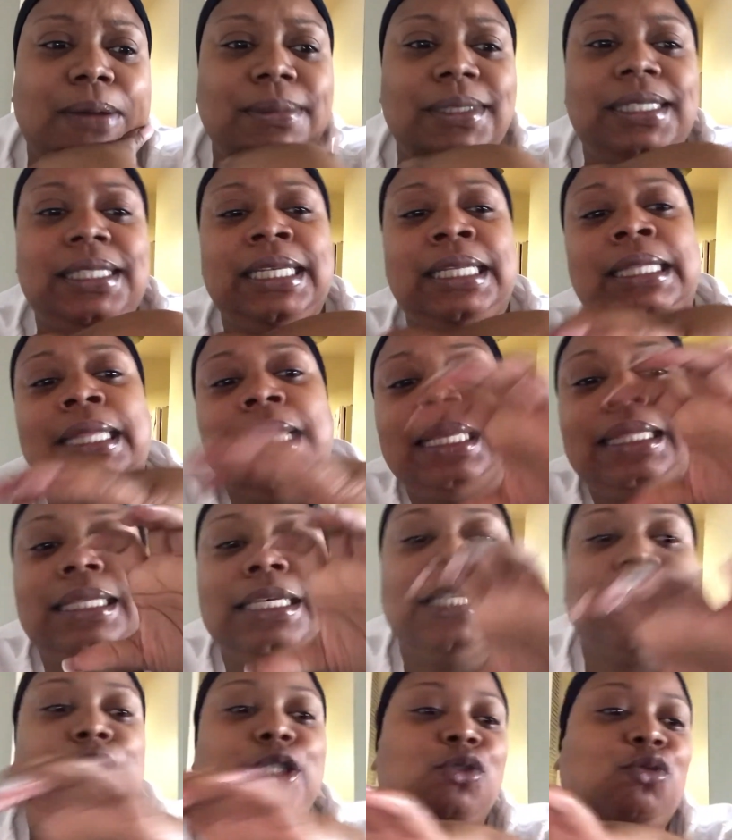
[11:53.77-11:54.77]
I'm just in like
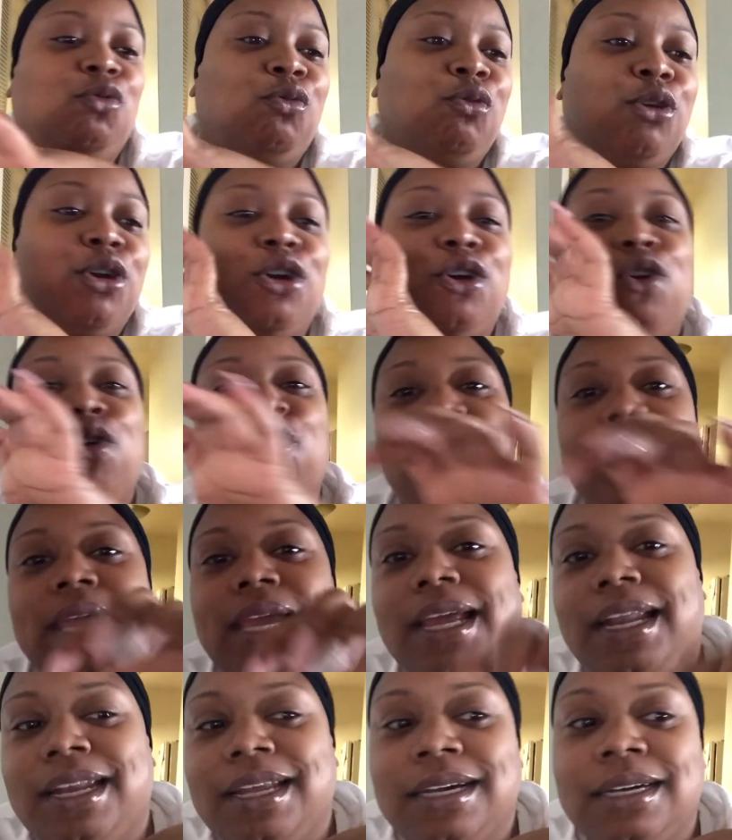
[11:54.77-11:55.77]
this
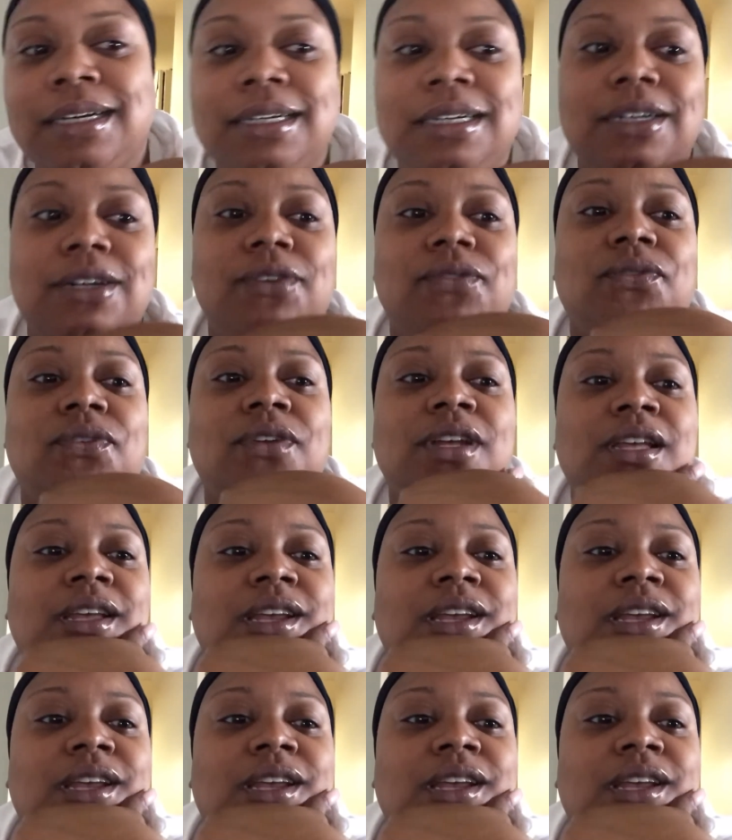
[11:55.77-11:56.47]
whirlwind of,